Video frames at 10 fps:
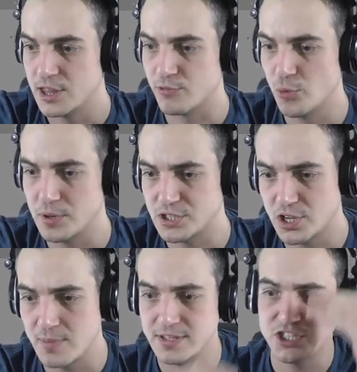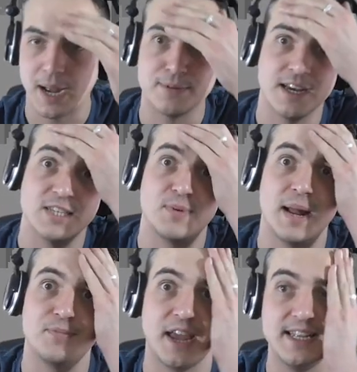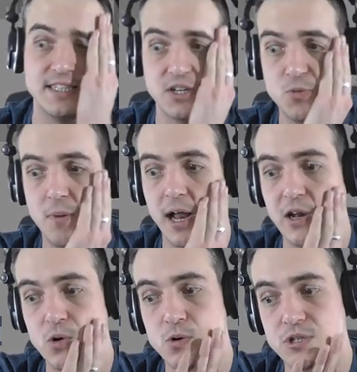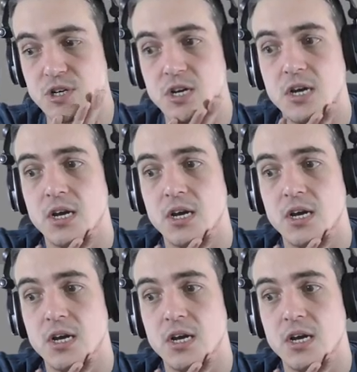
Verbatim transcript: The rulebook documents chapter has been updated, oh my lord.